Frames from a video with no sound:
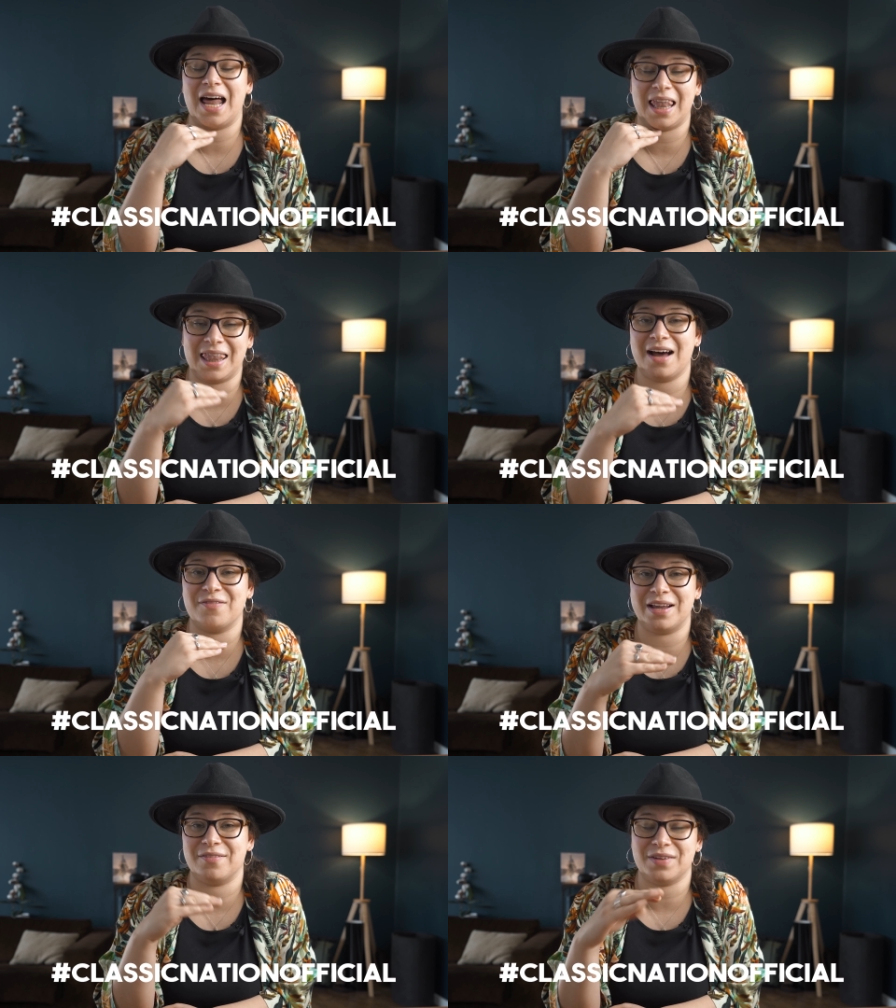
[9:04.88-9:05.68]
I
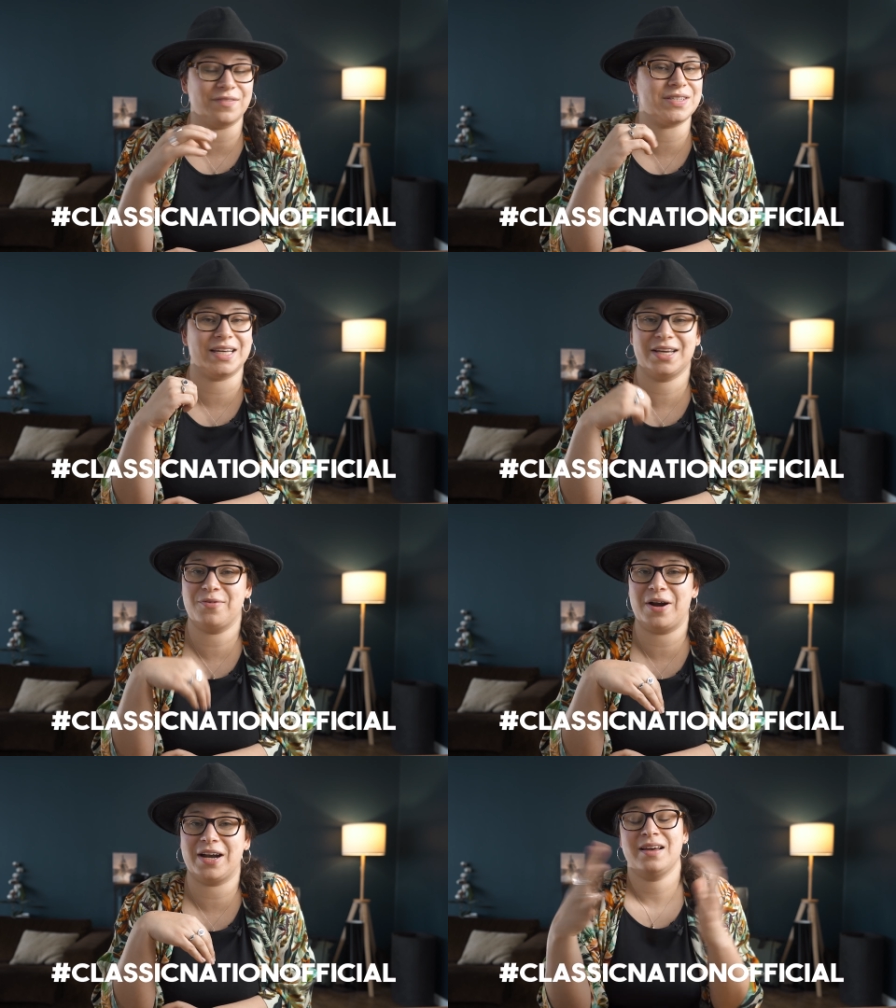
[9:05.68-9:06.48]
love, love, love seeing
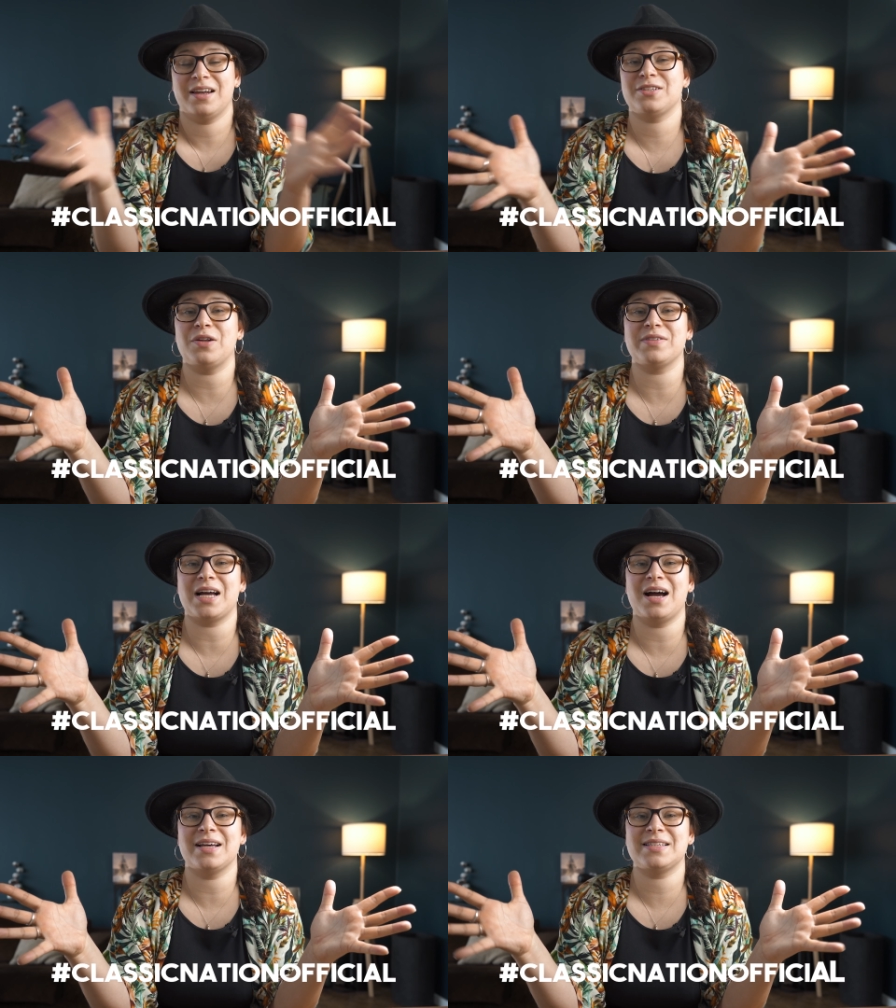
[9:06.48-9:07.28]
your work. And as always,
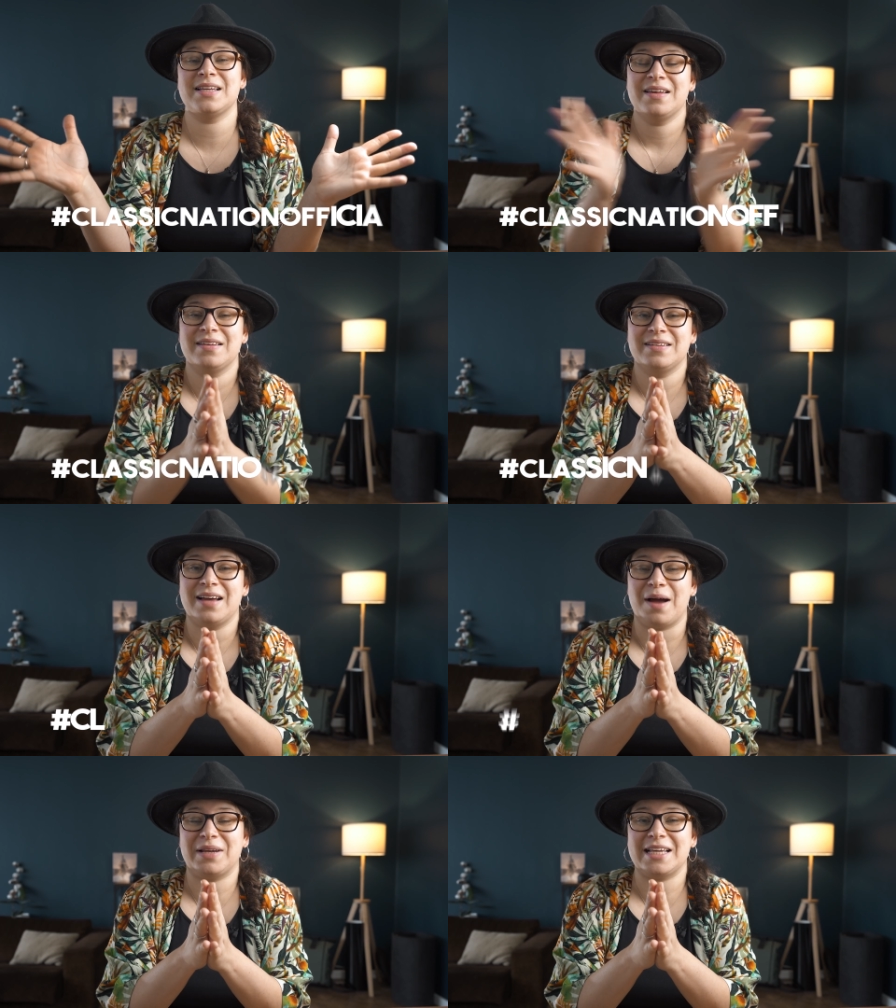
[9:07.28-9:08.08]
guys,
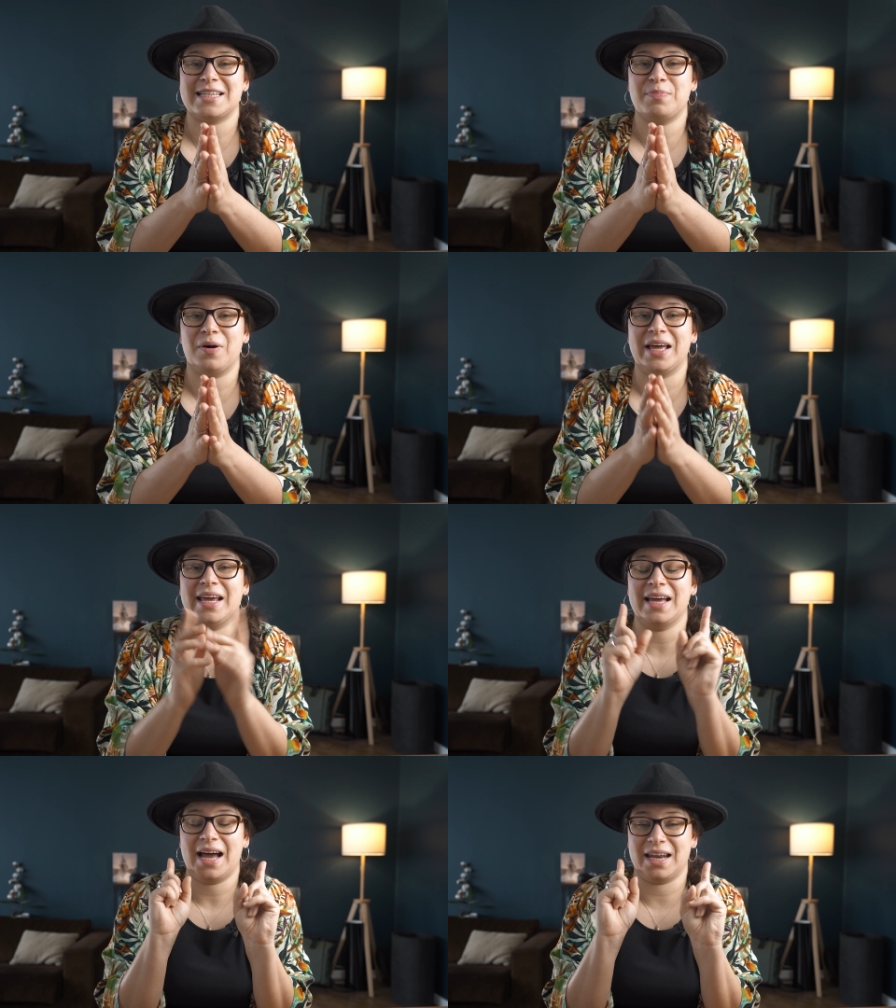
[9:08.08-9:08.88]
I'm Classic
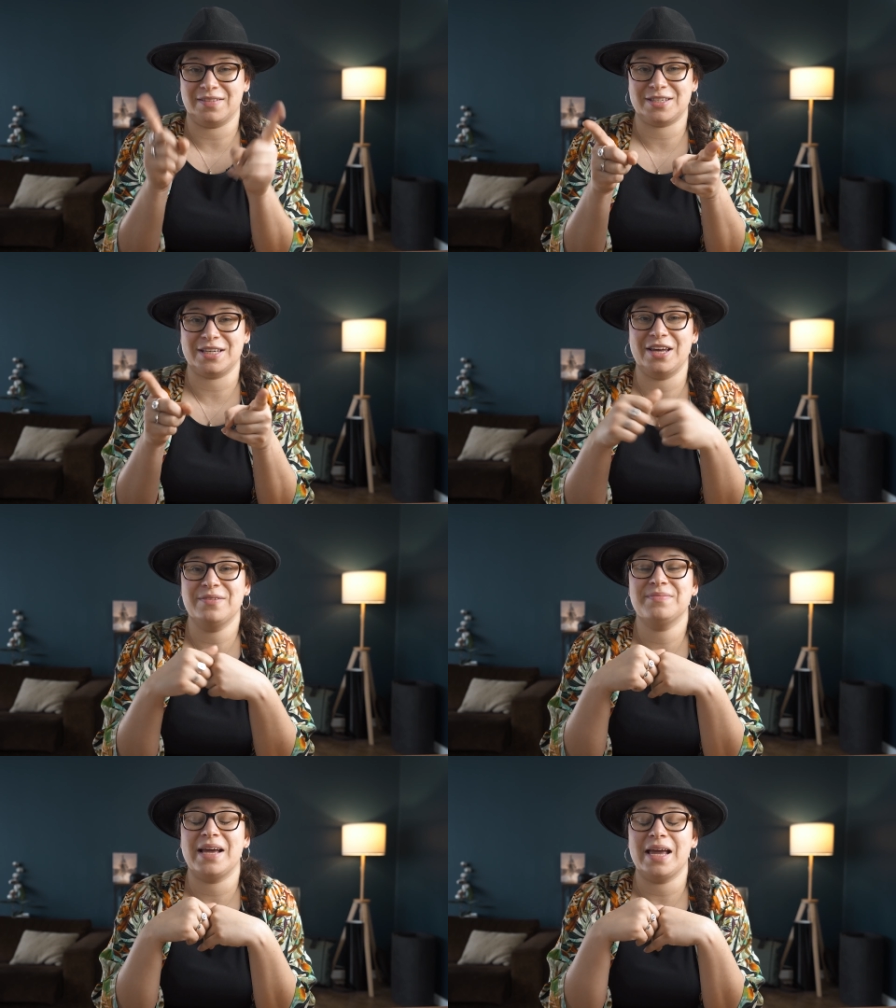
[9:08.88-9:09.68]
Polly, and I will see
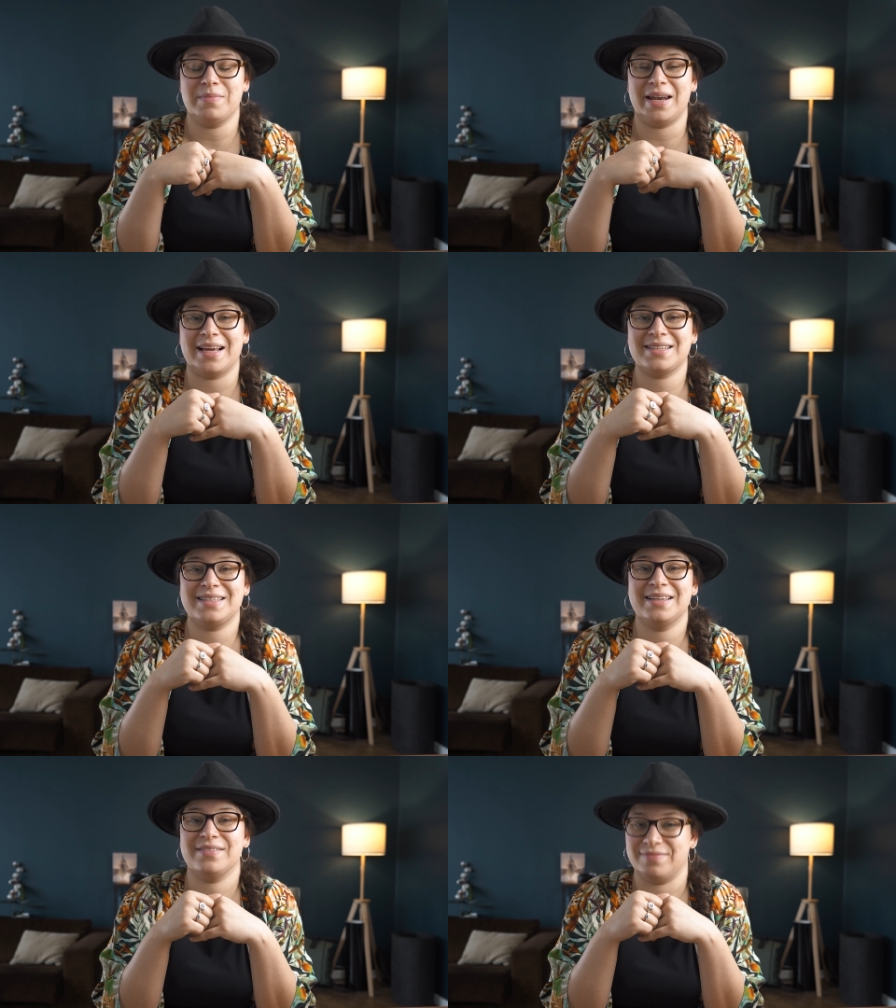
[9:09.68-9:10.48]
you in my
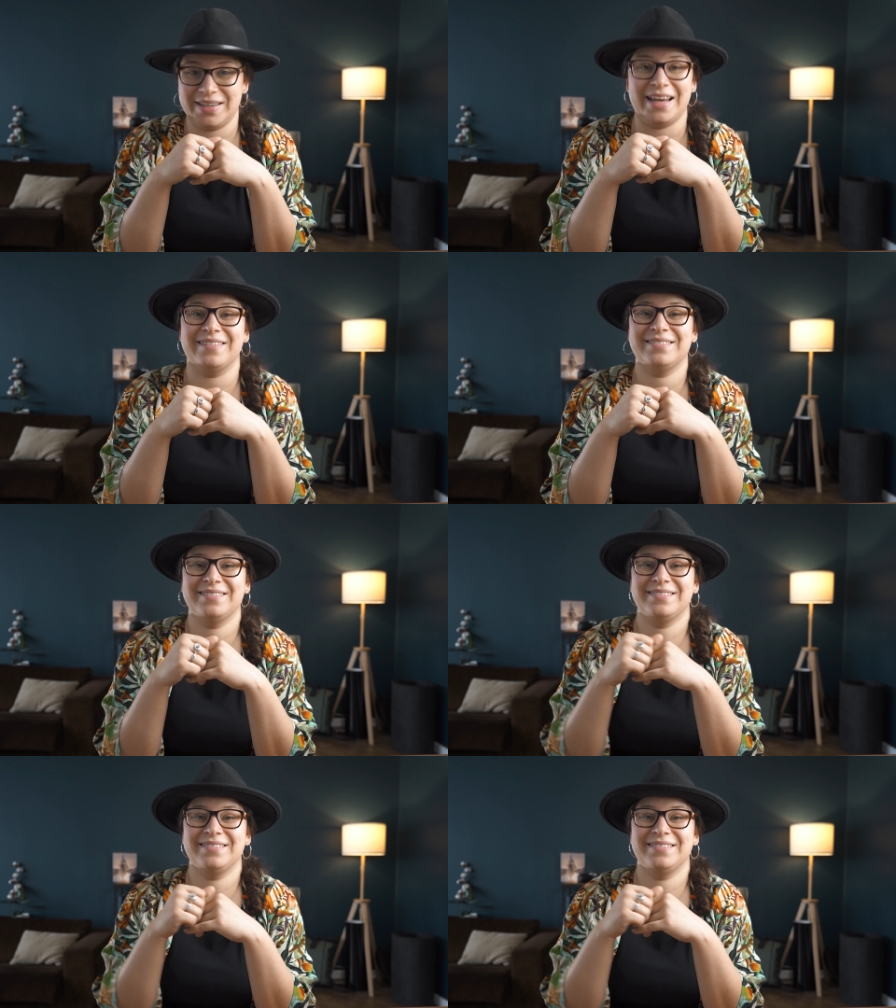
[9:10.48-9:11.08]
next video.